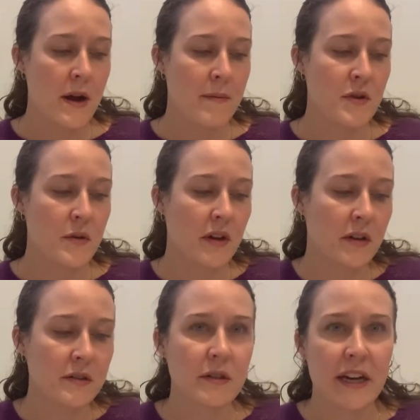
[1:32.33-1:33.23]
You can
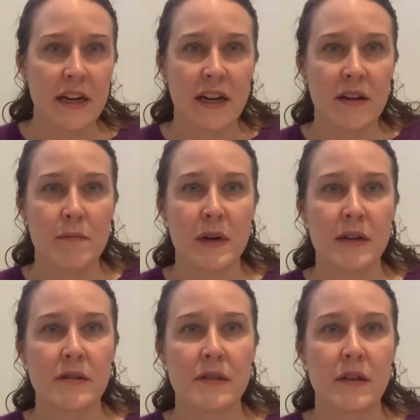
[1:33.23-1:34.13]
also get Ann
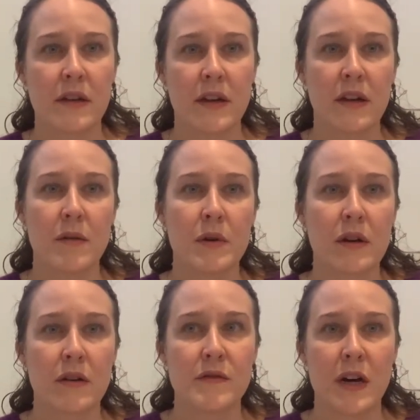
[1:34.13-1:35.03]
Budd's Handbook
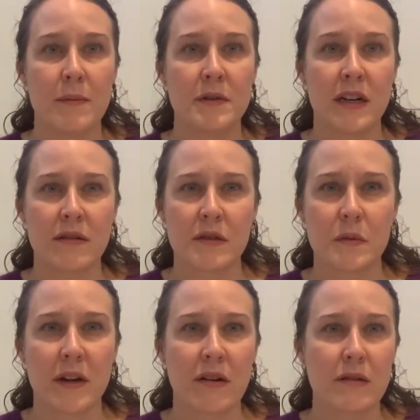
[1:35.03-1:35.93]
of Top-Down
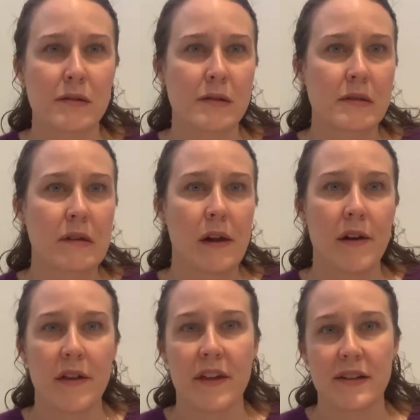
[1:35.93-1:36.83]
Sweaters.
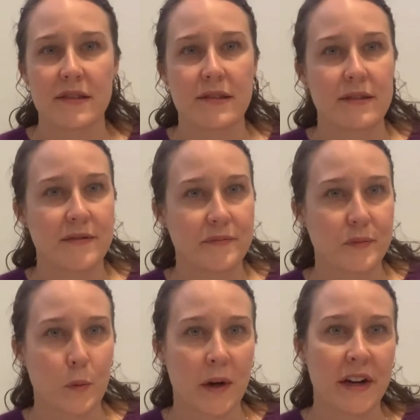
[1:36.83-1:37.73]
That's
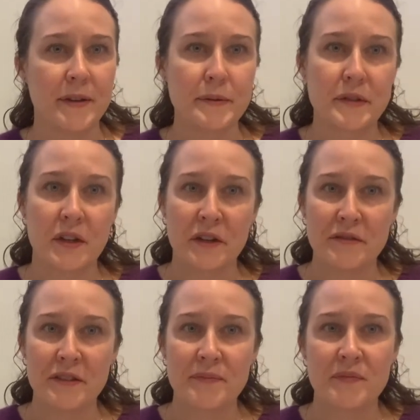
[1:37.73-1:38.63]
what I use
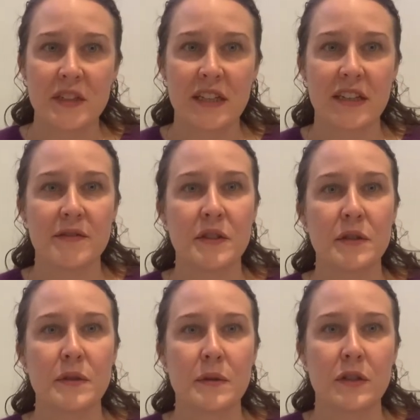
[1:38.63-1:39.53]
often. It gives
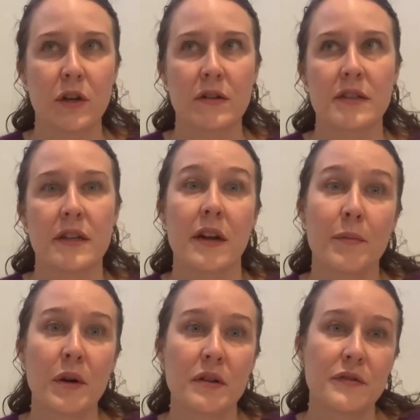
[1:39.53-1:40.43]
you charts and
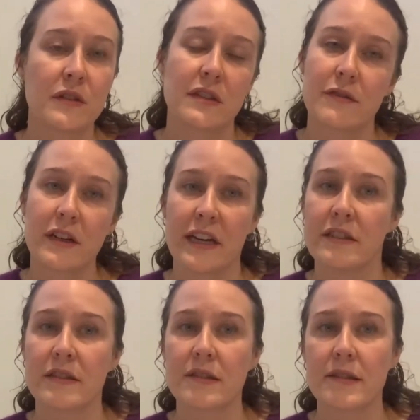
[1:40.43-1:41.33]
numbers for different
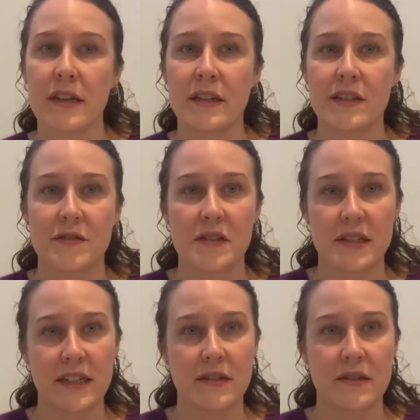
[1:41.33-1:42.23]
gauges and different
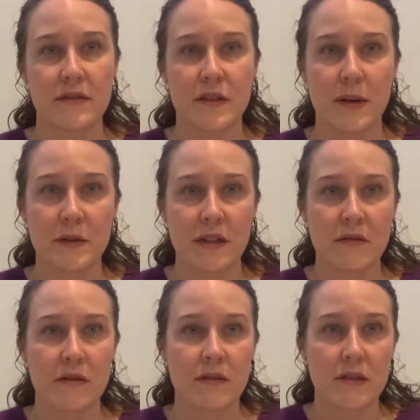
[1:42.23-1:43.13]
styles of
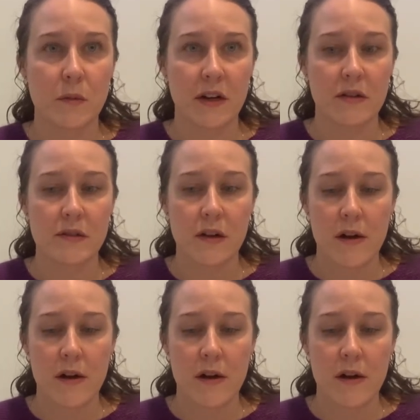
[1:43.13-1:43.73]
top-down sweaters.